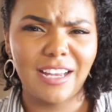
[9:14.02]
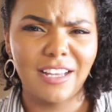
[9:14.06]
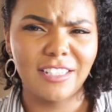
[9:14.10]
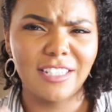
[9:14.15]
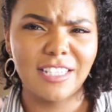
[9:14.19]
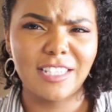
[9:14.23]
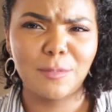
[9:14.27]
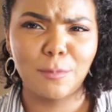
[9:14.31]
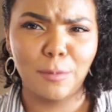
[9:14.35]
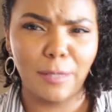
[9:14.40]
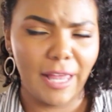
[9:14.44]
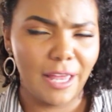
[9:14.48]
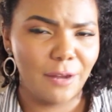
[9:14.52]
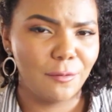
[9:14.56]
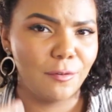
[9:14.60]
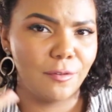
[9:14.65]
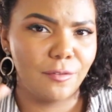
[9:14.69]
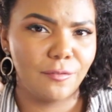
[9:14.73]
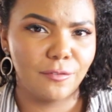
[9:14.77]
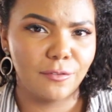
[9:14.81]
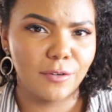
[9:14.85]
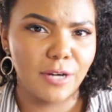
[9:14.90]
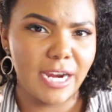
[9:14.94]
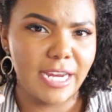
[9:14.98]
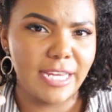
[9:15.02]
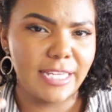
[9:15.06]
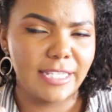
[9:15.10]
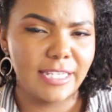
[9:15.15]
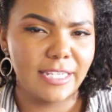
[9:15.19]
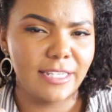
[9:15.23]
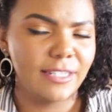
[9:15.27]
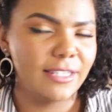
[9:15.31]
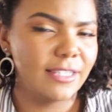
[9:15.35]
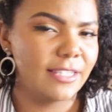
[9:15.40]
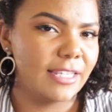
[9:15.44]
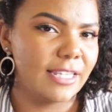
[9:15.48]
this plan with
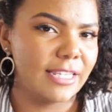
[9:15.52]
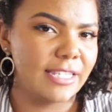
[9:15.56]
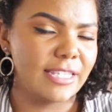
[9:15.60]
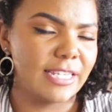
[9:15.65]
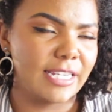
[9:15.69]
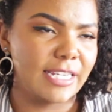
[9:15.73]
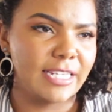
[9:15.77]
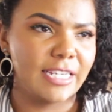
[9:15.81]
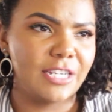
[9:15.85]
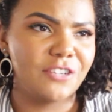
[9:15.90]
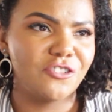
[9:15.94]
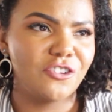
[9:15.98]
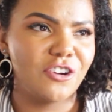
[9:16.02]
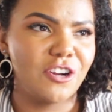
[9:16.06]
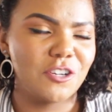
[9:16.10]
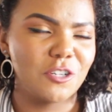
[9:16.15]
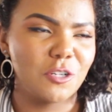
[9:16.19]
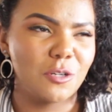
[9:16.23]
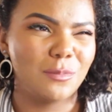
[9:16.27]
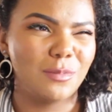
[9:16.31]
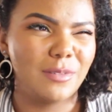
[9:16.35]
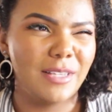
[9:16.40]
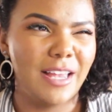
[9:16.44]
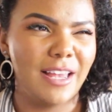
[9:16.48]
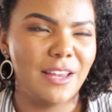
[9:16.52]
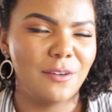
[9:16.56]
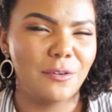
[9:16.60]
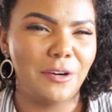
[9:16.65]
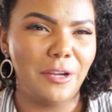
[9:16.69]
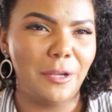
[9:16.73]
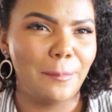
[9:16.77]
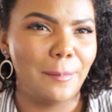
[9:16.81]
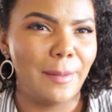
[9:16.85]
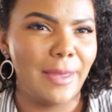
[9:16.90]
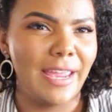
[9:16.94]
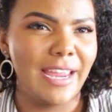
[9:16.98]
Verizon. It's like an international plan where
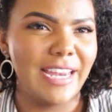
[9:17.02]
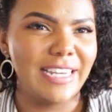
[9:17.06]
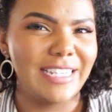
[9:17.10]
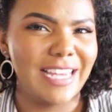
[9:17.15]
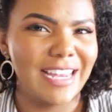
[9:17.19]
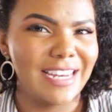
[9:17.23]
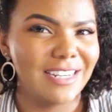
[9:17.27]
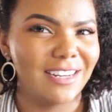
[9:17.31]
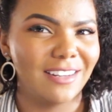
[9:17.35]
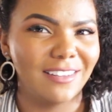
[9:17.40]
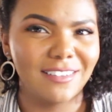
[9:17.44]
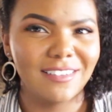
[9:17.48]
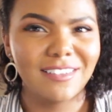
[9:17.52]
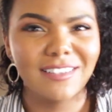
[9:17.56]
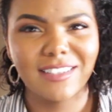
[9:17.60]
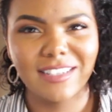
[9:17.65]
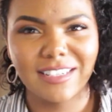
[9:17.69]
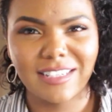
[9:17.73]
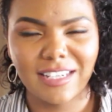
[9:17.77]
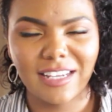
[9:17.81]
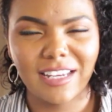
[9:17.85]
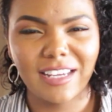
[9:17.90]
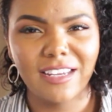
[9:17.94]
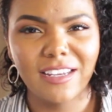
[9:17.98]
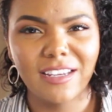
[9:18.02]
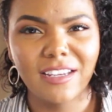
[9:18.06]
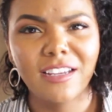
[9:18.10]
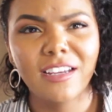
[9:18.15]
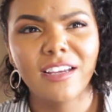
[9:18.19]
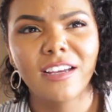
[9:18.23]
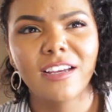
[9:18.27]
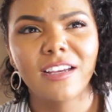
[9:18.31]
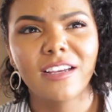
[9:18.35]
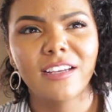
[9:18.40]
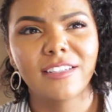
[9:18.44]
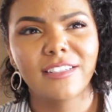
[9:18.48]
you pay $10 a day
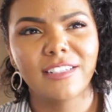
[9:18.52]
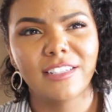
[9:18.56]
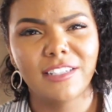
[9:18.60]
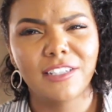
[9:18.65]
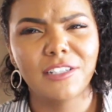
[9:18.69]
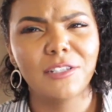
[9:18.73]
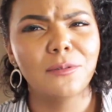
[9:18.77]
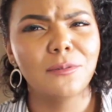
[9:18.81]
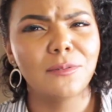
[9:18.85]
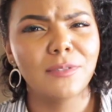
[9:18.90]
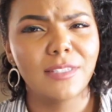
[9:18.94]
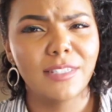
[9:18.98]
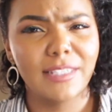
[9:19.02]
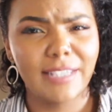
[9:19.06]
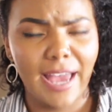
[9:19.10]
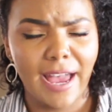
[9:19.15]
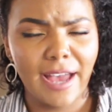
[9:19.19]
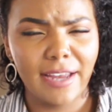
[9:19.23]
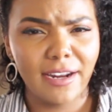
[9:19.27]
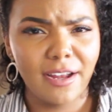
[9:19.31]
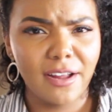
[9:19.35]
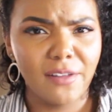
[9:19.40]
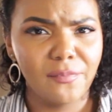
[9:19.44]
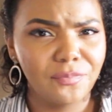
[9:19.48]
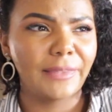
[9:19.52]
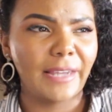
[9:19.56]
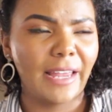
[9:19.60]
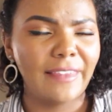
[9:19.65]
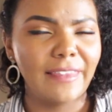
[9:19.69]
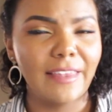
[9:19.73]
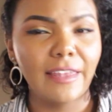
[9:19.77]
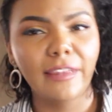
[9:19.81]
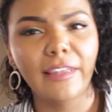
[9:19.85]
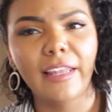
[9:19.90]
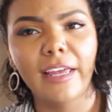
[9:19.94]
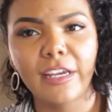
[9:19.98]
to use data,
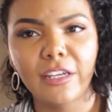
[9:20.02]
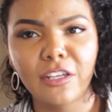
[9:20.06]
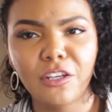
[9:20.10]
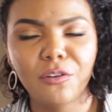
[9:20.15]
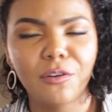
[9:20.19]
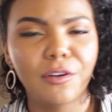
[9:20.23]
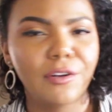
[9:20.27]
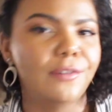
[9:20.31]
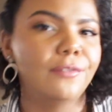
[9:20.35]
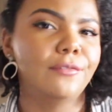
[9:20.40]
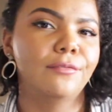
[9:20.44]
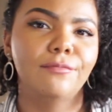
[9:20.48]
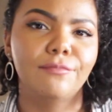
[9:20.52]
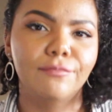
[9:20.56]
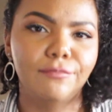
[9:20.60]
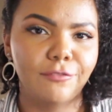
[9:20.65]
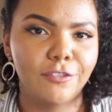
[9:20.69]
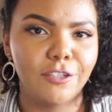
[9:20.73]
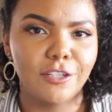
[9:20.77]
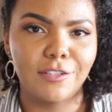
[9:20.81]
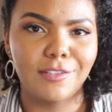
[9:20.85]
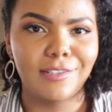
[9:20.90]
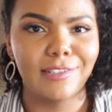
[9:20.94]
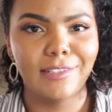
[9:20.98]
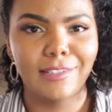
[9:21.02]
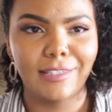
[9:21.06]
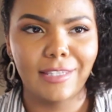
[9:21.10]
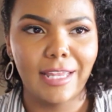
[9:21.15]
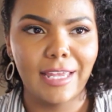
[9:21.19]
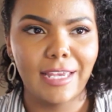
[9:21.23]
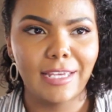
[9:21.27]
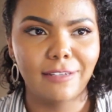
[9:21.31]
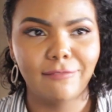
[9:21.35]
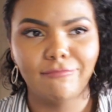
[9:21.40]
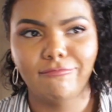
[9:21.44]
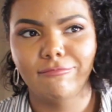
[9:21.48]
and then like you can just
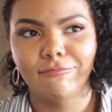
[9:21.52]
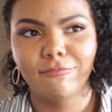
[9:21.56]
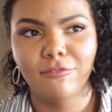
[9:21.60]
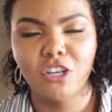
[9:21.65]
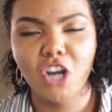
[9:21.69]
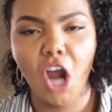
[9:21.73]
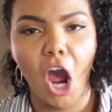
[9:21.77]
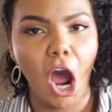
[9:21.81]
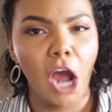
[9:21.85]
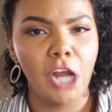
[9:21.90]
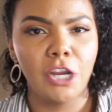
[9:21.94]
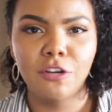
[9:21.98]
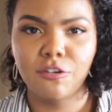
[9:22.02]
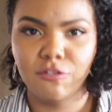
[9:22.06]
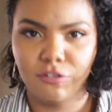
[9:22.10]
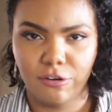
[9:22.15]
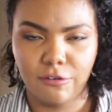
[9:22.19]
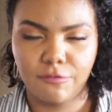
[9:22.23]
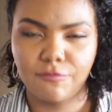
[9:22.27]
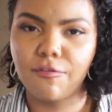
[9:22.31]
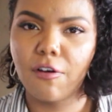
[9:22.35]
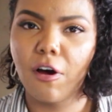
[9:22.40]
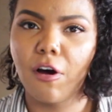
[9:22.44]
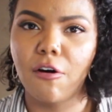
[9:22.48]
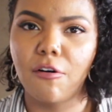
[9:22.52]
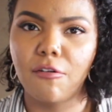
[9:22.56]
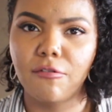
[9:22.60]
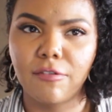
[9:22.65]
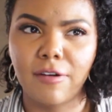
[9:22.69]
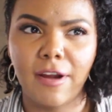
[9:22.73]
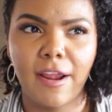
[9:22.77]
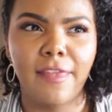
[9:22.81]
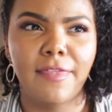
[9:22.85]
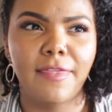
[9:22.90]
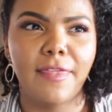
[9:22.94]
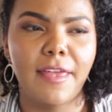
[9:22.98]
like not use your
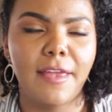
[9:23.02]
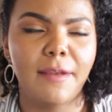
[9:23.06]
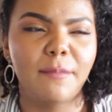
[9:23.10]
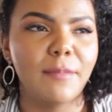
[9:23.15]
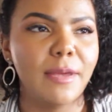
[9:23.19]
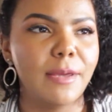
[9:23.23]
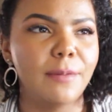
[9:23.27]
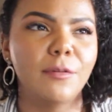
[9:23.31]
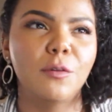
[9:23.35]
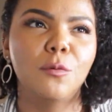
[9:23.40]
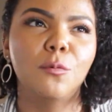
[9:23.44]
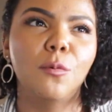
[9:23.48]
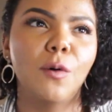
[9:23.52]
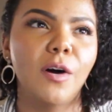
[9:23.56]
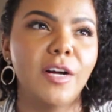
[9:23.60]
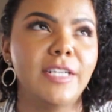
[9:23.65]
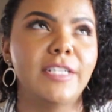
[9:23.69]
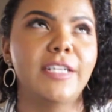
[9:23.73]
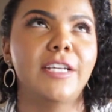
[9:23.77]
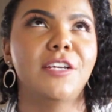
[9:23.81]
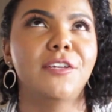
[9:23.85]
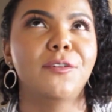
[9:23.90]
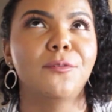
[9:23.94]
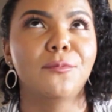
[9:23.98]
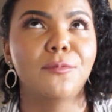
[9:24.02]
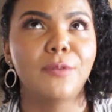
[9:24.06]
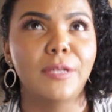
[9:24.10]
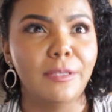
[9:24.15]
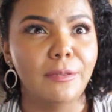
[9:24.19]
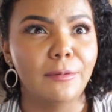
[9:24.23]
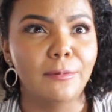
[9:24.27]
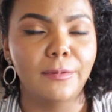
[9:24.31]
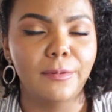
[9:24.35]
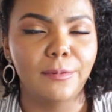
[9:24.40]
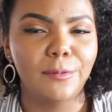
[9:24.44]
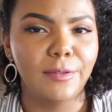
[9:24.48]
phone, and then maybe one day you
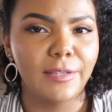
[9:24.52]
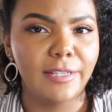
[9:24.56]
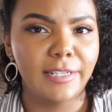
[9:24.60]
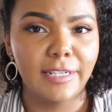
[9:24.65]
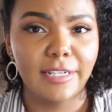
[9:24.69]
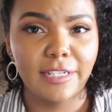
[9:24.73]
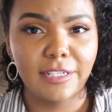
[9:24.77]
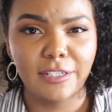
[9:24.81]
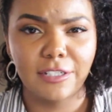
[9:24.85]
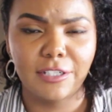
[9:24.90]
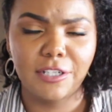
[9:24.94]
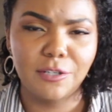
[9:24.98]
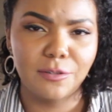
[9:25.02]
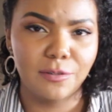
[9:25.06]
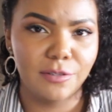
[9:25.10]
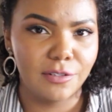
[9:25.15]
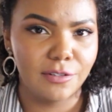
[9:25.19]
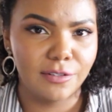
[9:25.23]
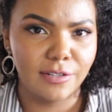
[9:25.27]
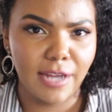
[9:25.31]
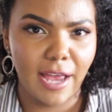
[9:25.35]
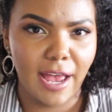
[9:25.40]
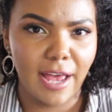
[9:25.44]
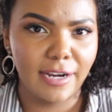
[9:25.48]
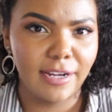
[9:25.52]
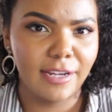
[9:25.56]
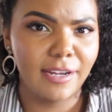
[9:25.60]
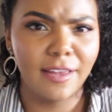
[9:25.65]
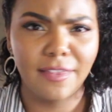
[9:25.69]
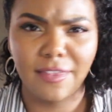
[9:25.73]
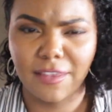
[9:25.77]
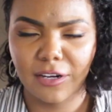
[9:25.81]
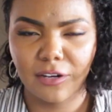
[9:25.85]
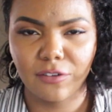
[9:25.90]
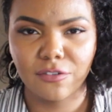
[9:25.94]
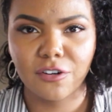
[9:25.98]
really need to use your data
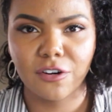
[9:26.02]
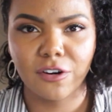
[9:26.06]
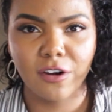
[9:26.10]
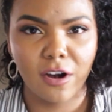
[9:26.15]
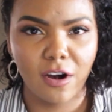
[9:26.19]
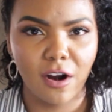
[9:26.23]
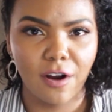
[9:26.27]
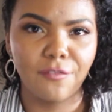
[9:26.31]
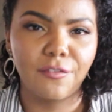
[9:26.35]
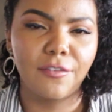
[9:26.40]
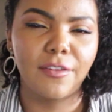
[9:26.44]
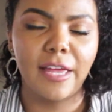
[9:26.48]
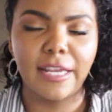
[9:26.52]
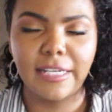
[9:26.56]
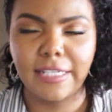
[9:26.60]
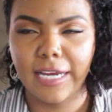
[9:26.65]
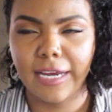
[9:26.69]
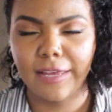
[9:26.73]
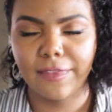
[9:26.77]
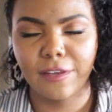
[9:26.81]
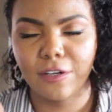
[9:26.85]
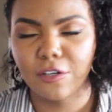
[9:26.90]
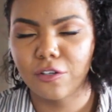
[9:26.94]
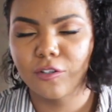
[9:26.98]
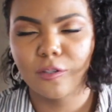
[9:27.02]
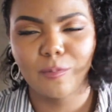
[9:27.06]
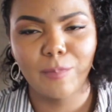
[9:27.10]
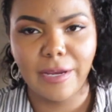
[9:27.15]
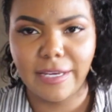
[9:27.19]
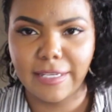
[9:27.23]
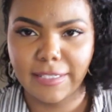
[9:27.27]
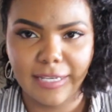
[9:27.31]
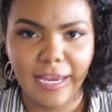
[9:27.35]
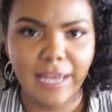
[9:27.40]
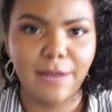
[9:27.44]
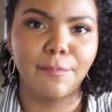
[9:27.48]
and then you turn it on for that day and then you just
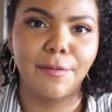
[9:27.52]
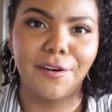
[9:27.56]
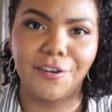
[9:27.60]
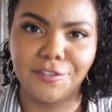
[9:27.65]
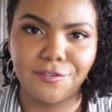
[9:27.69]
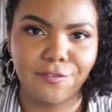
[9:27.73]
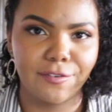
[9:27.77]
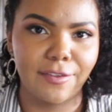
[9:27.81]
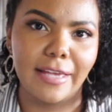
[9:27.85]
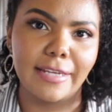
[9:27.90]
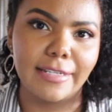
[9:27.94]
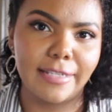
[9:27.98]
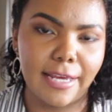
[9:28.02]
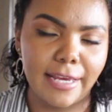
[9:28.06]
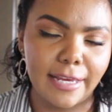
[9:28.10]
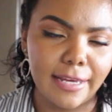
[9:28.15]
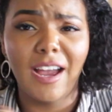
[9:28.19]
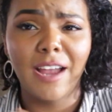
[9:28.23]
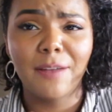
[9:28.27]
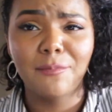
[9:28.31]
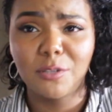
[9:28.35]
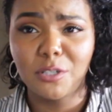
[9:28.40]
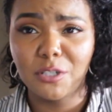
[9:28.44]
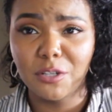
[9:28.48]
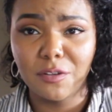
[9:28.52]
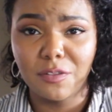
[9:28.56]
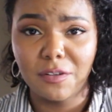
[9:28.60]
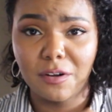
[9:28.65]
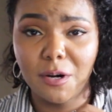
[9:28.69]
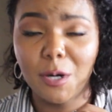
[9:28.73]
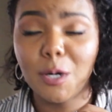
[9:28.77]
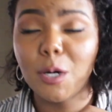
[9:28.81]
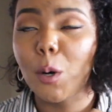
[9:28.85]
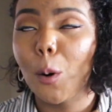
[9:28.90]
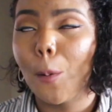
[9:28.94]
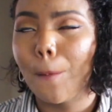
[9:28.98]
pay $10 for that day. I'm sure
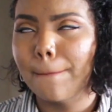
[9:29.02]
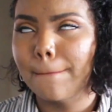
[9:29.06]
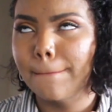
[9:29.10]
there are